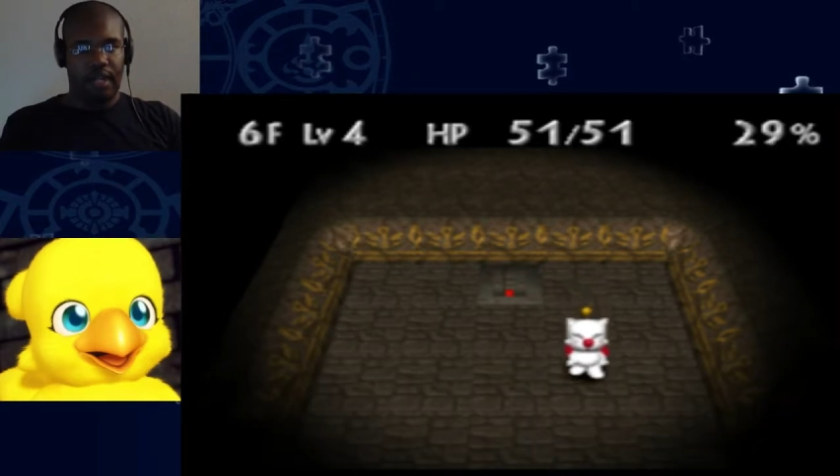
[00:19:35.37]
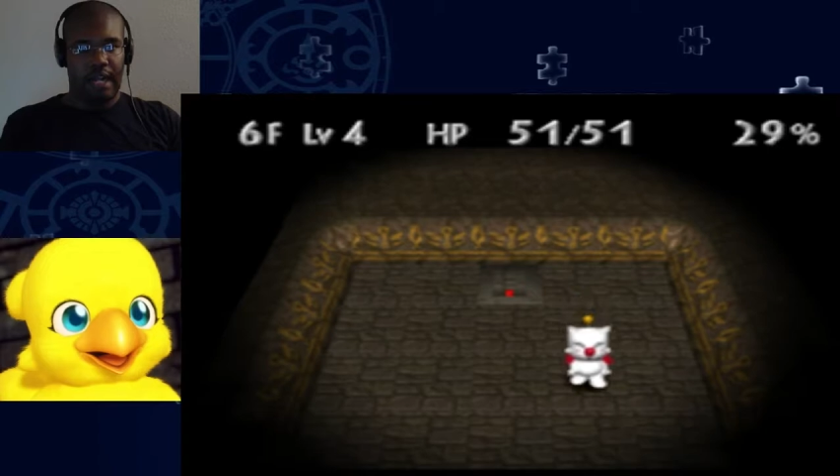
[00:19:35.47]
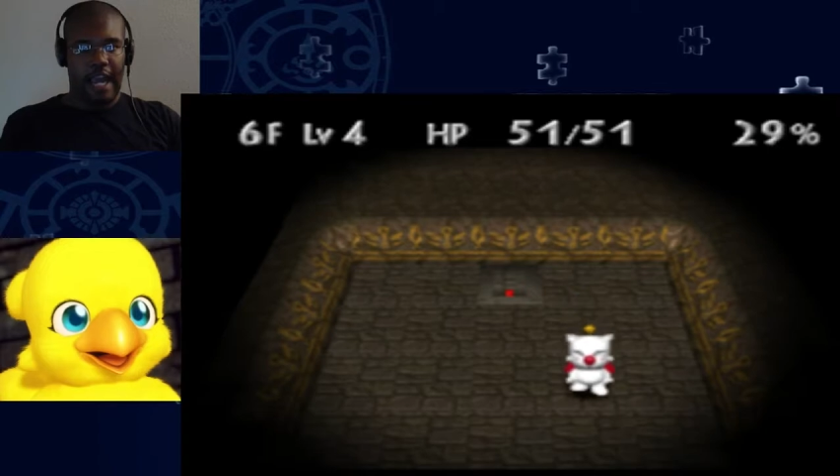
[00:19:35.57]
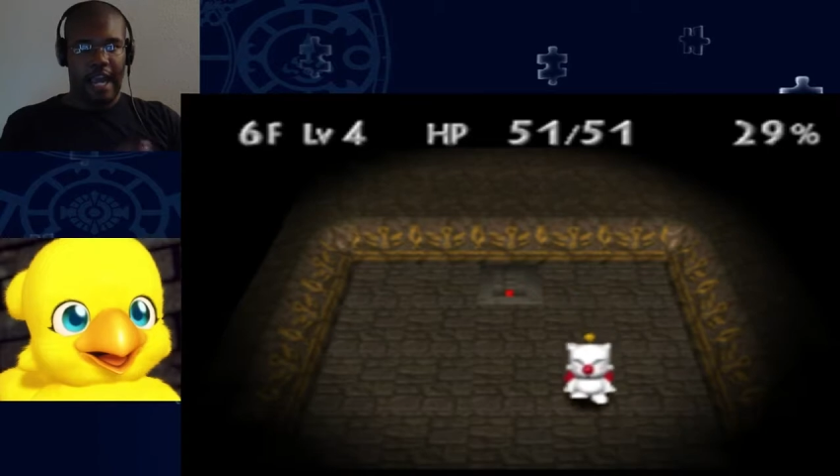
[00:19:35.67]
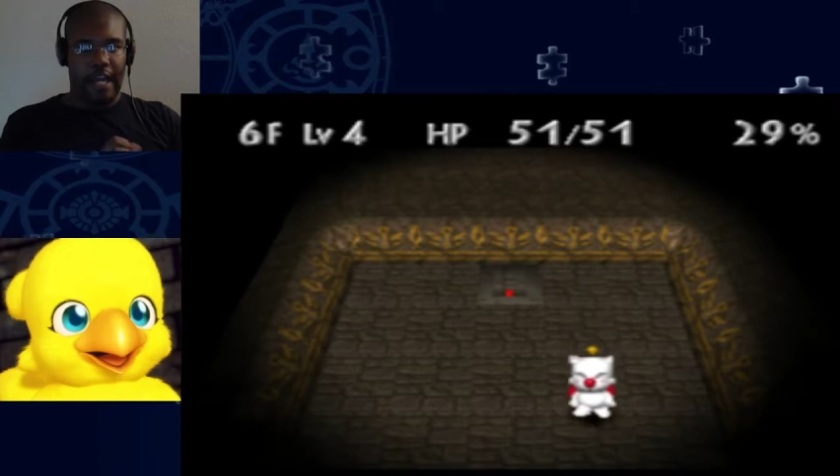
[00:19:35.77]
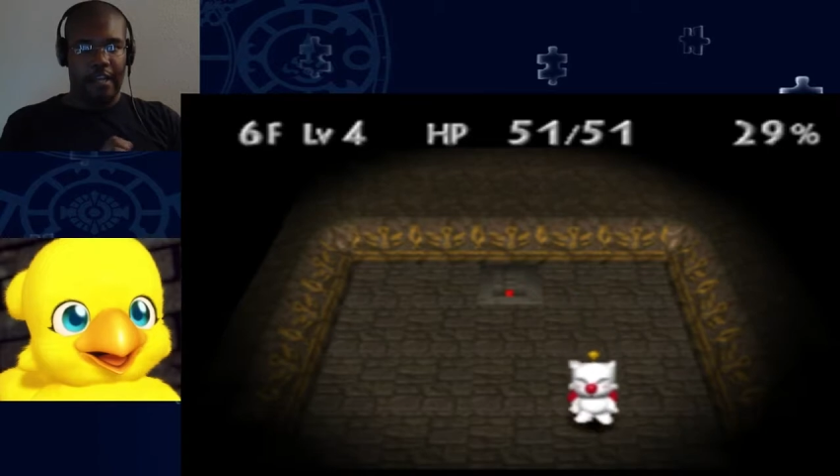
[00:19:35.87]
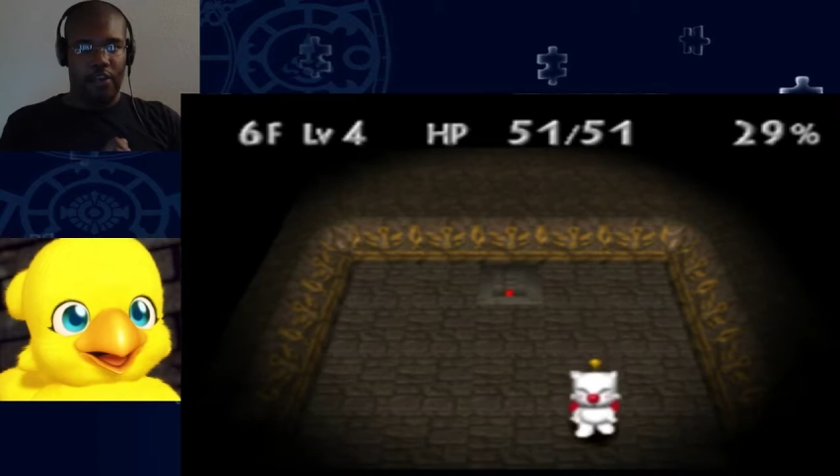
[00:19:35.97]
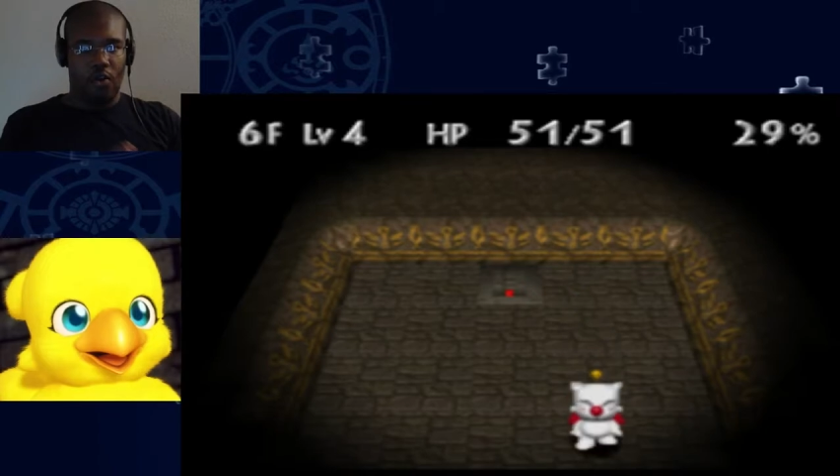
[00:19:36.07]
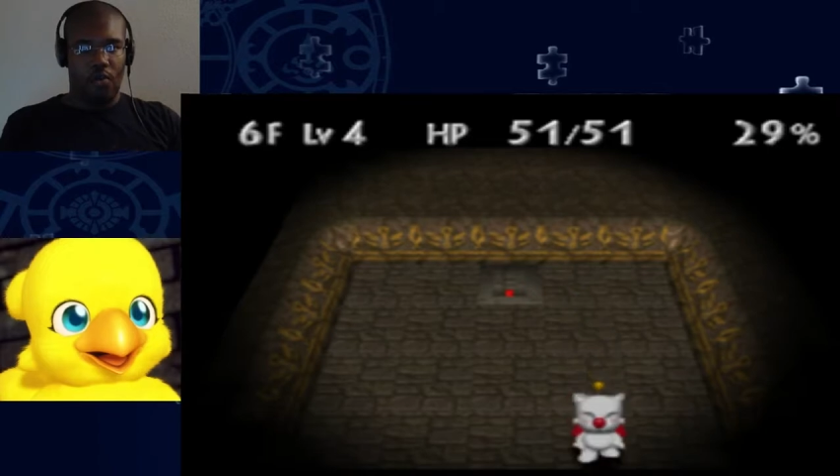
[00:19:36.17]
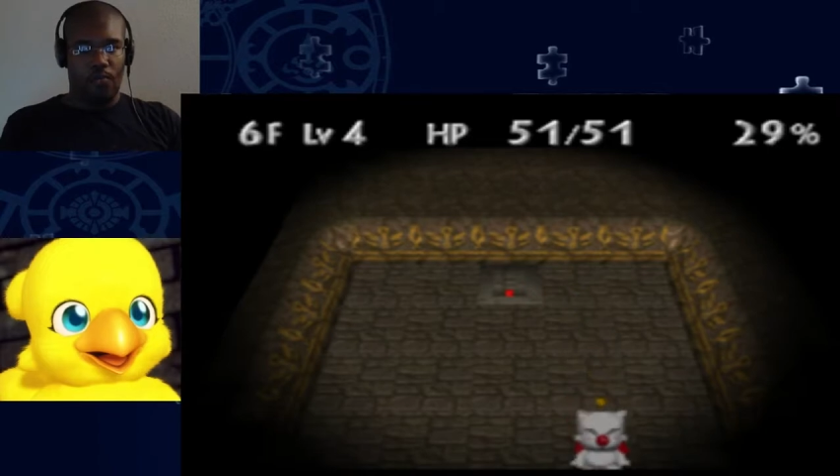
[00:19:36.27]
and
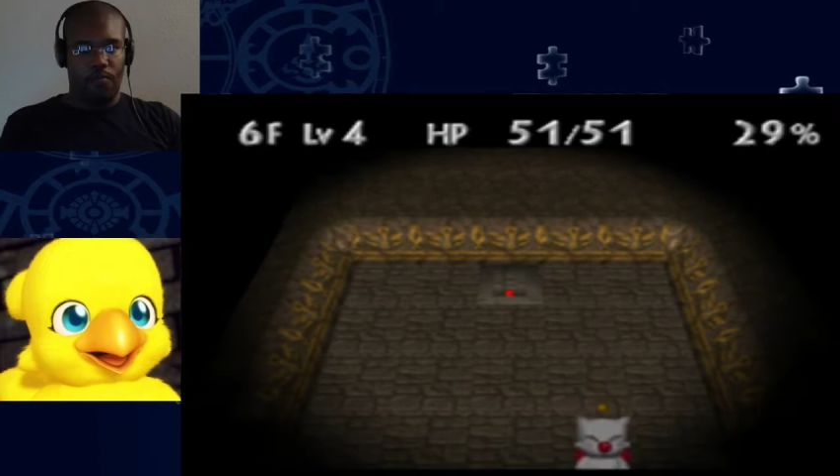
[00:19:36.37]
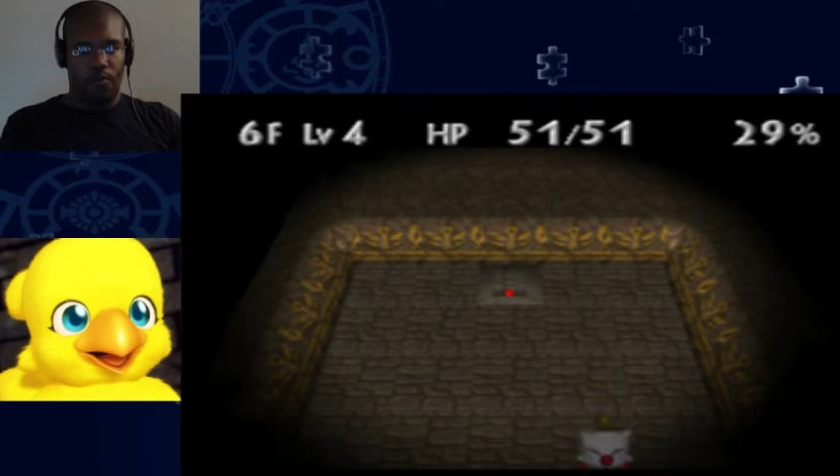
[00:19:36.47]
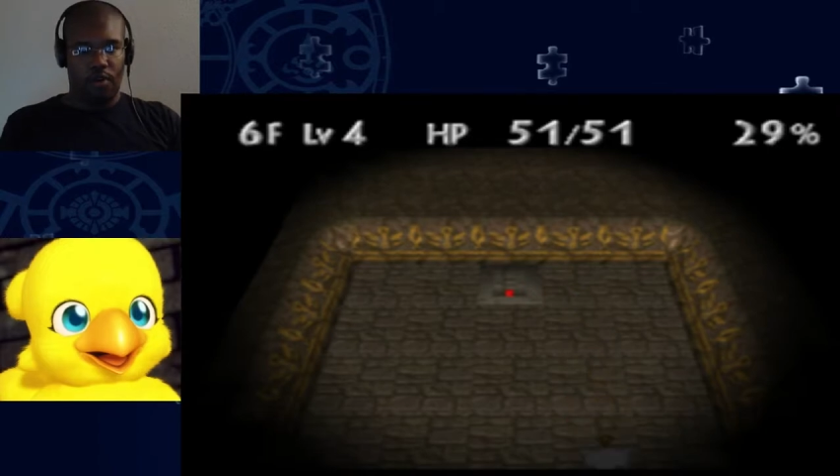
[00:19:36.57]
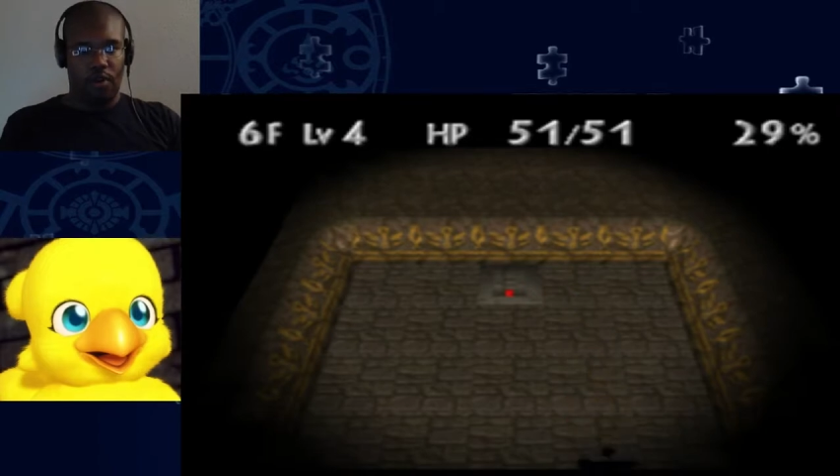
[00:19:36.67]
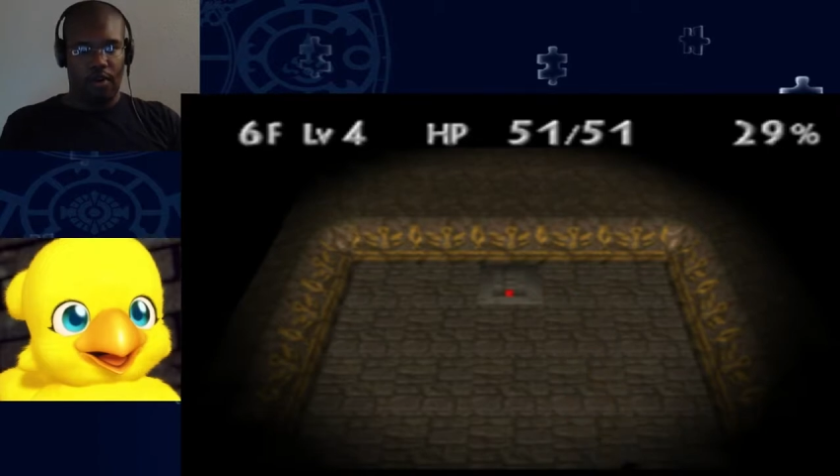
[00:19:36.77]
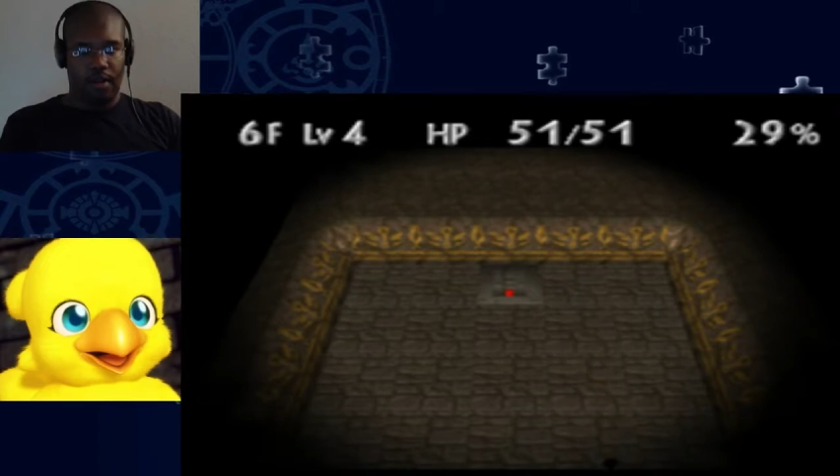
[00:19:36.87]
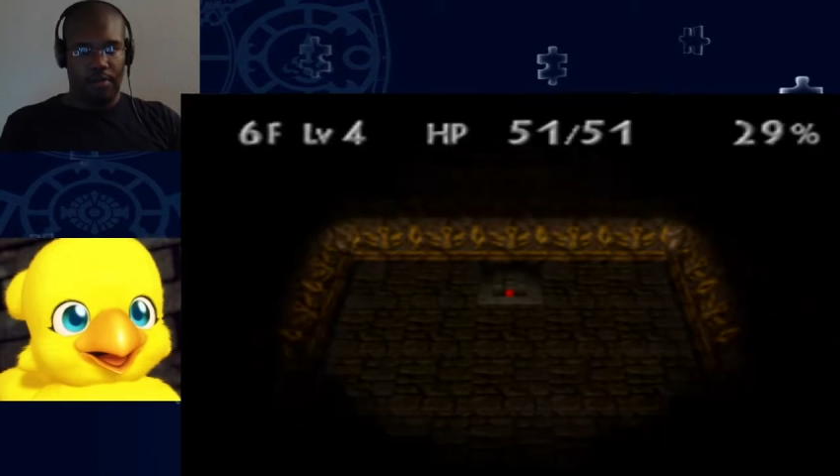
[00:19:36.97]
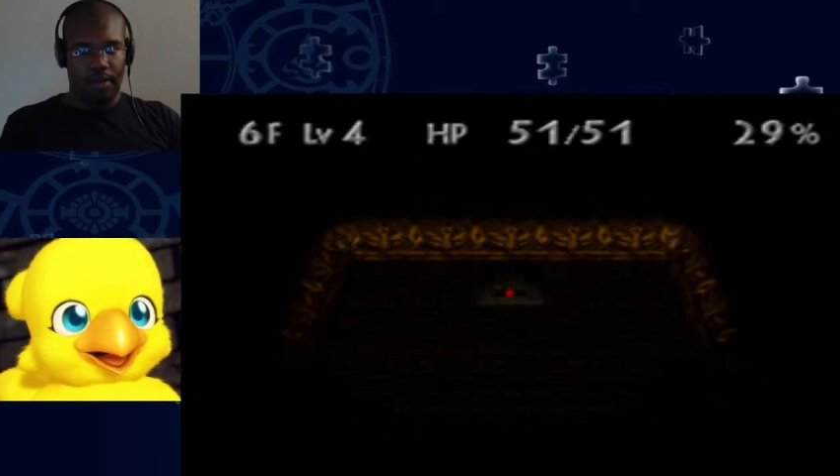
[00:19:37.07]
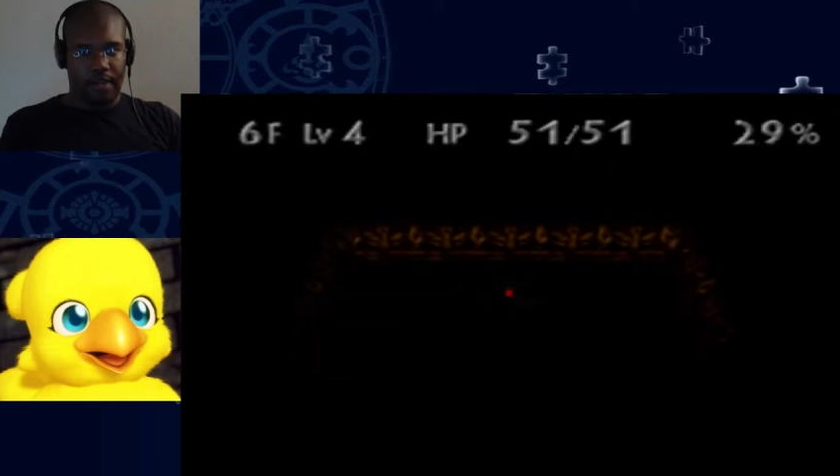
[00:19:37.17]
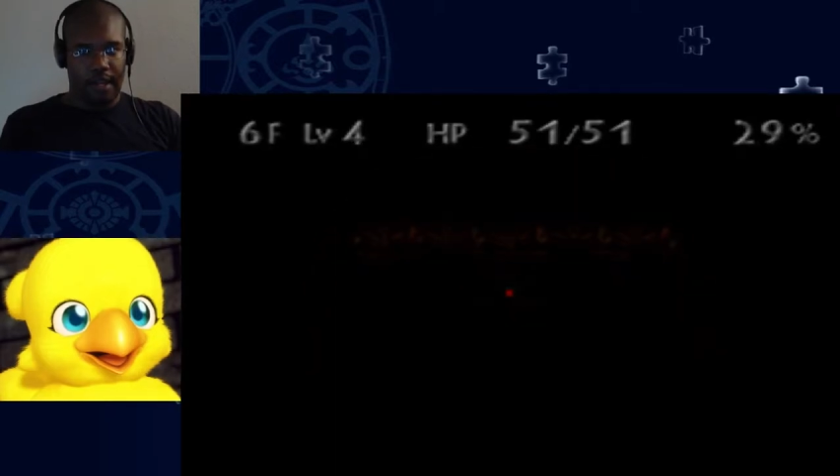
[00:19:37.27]
go for a
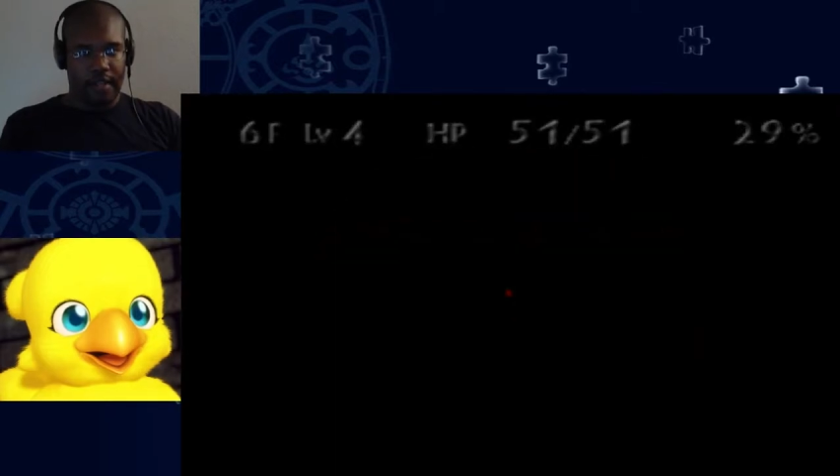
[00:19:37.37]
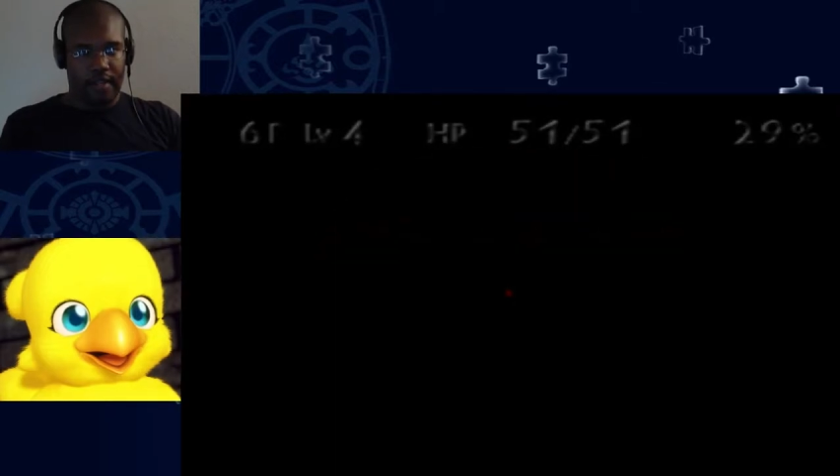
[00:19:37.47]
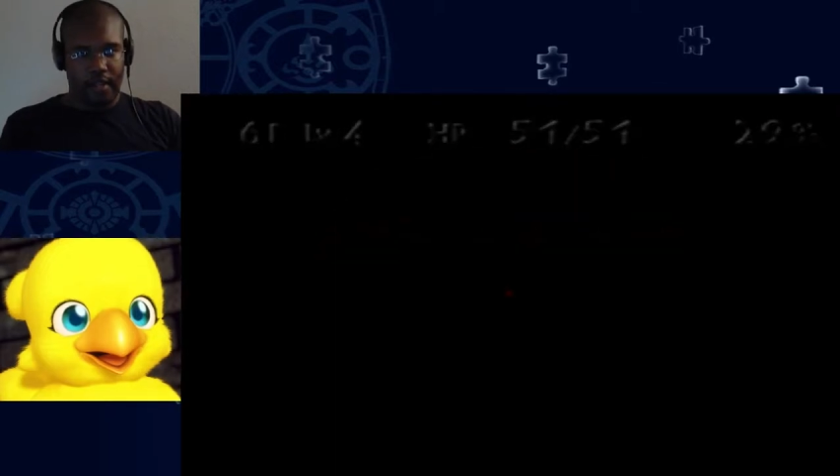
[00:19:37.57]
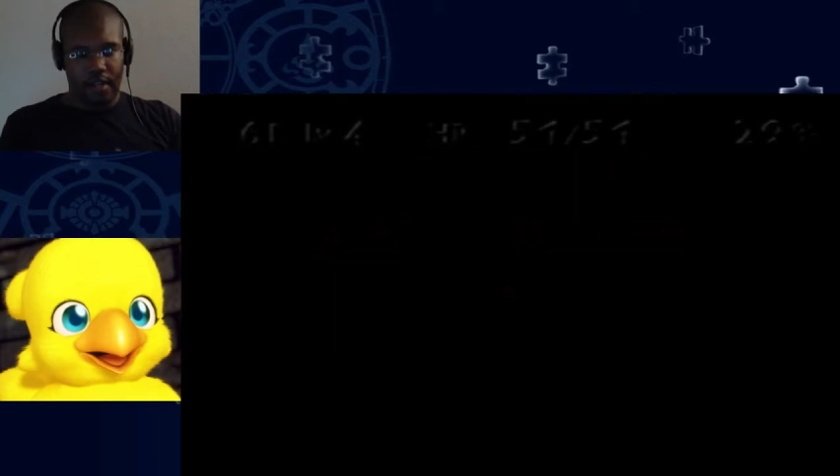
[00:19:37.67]
couple of things.